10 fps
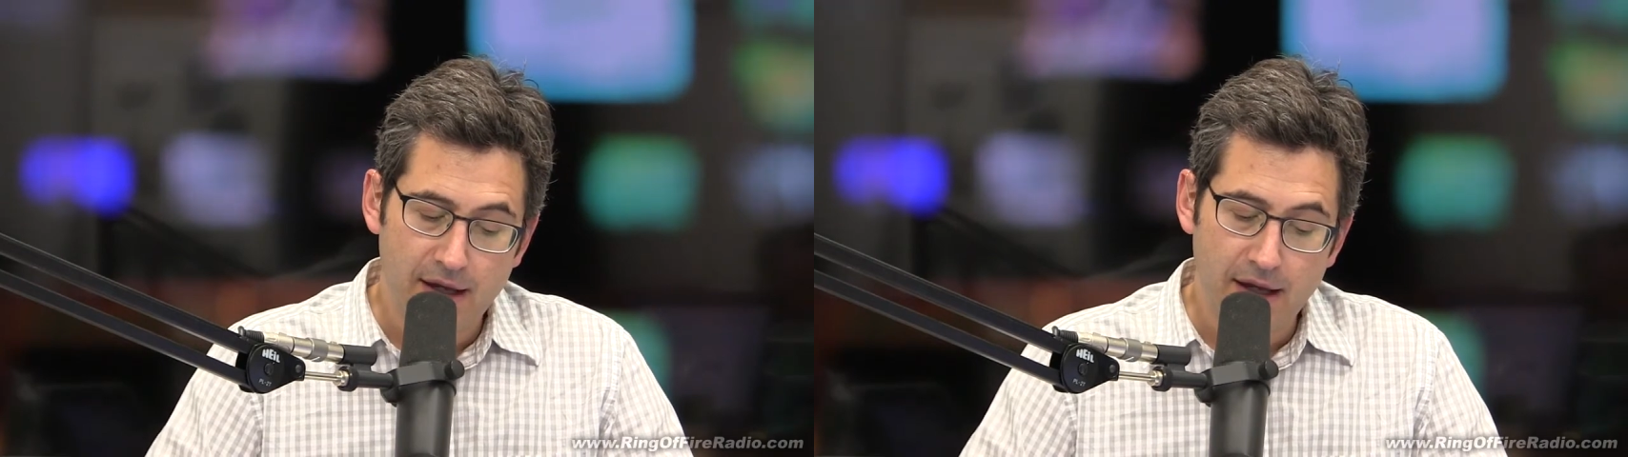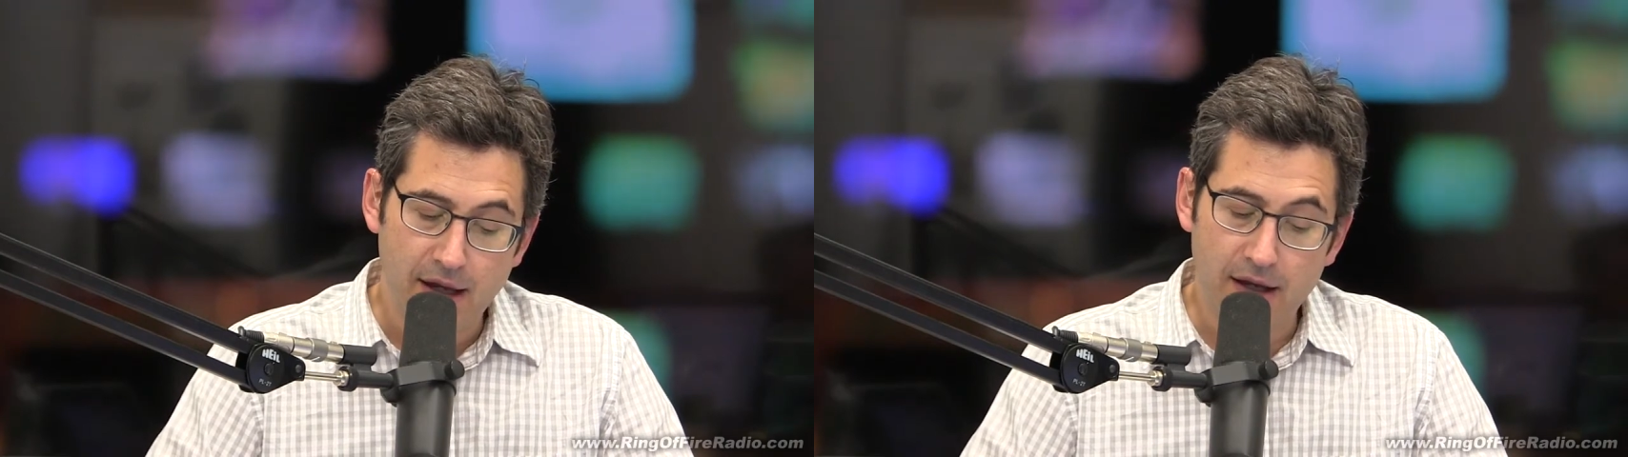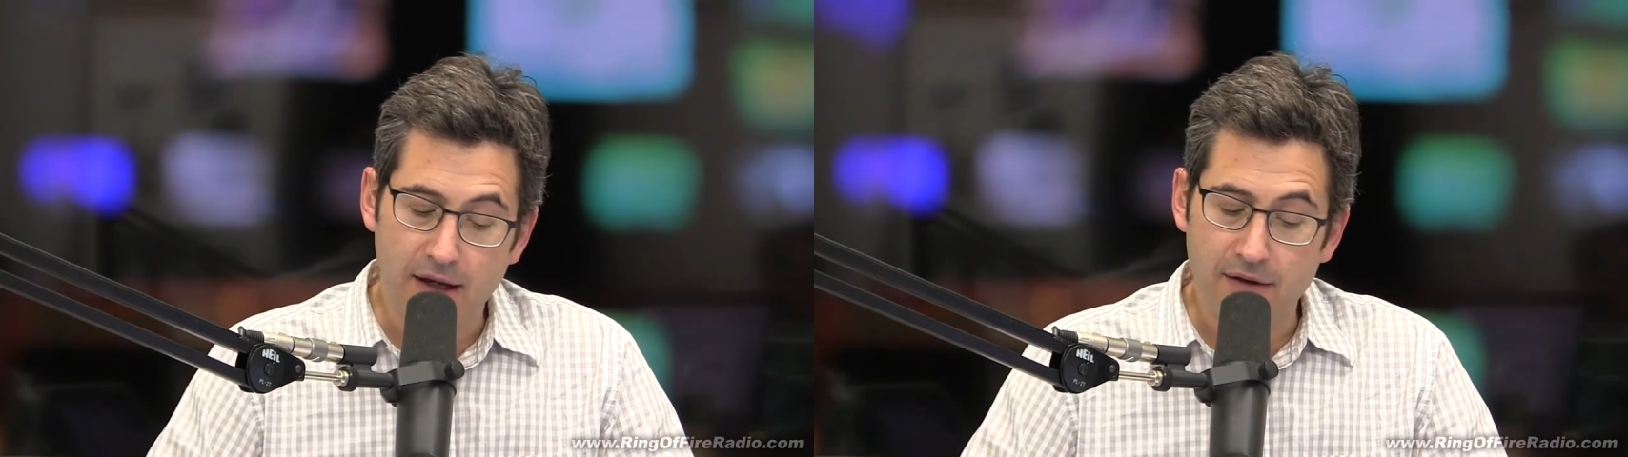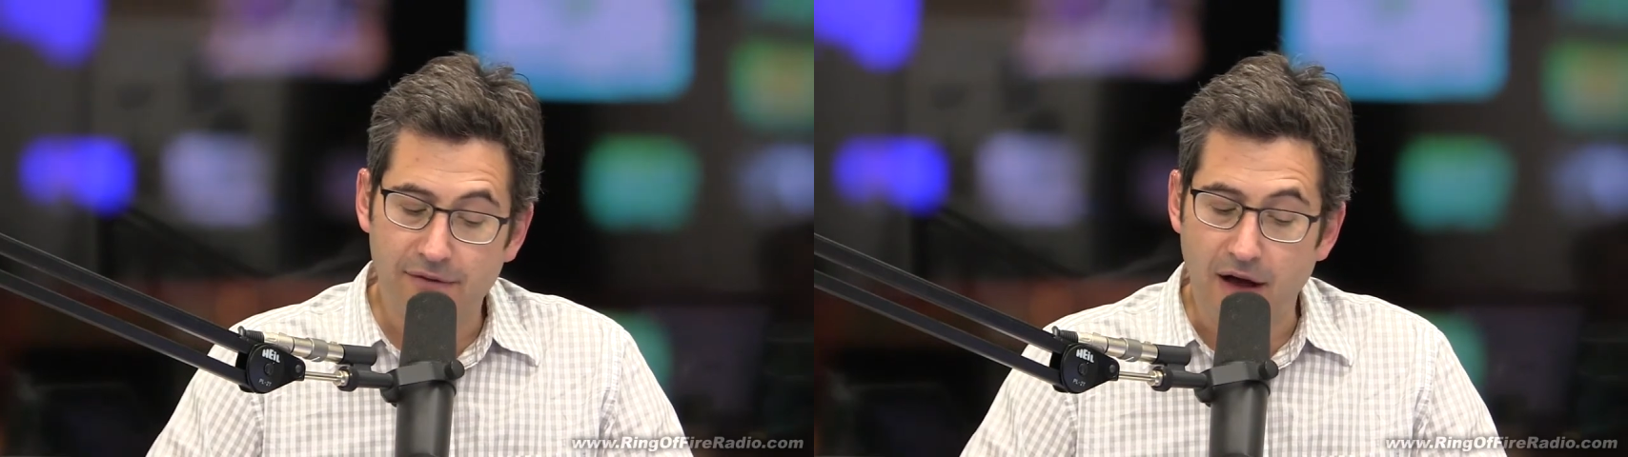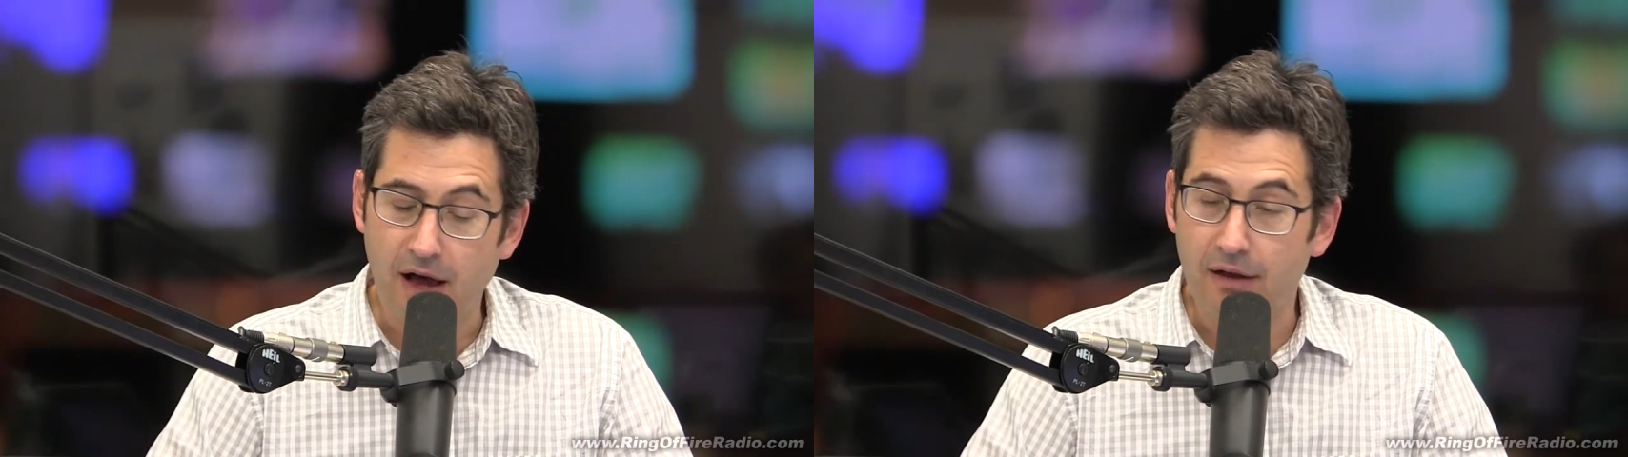it
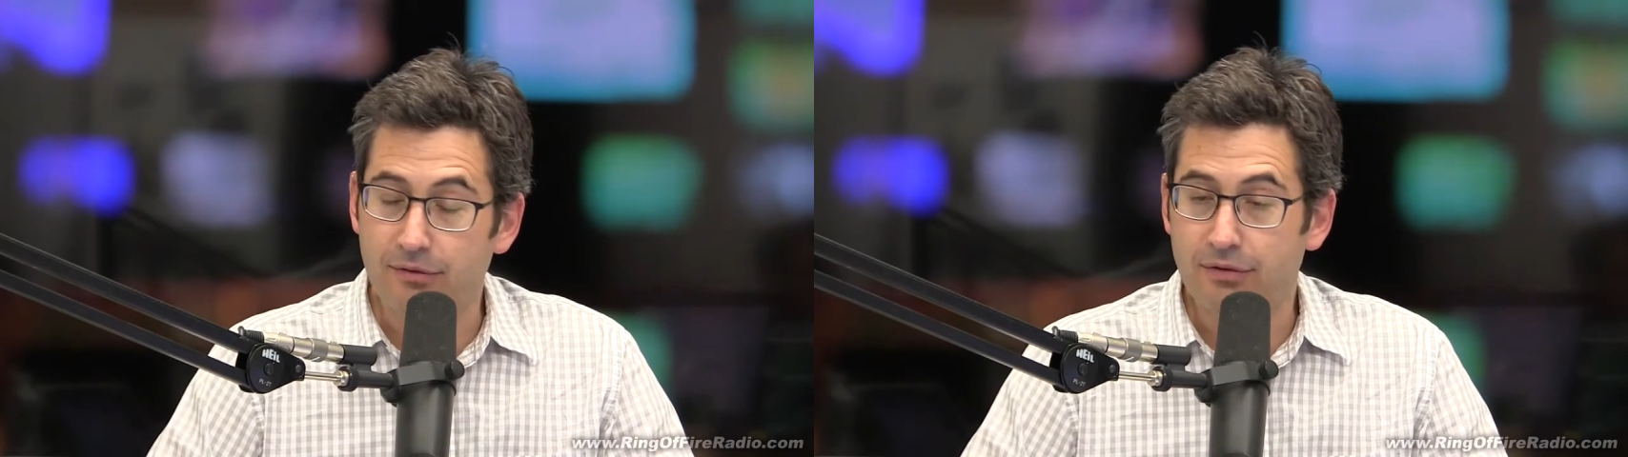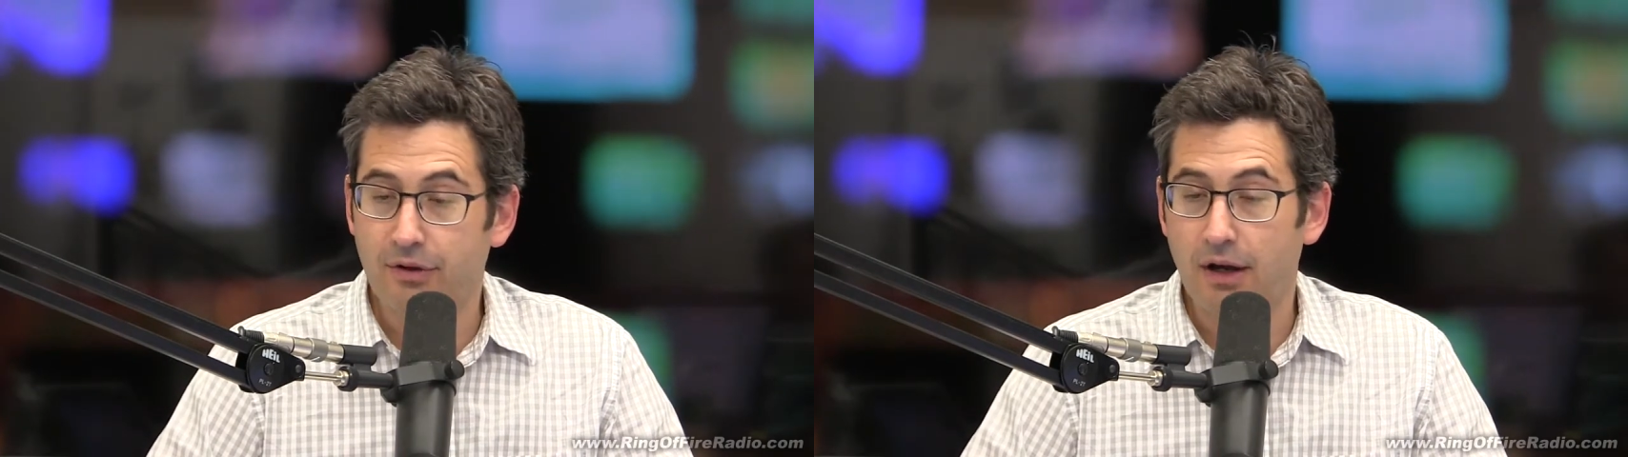involves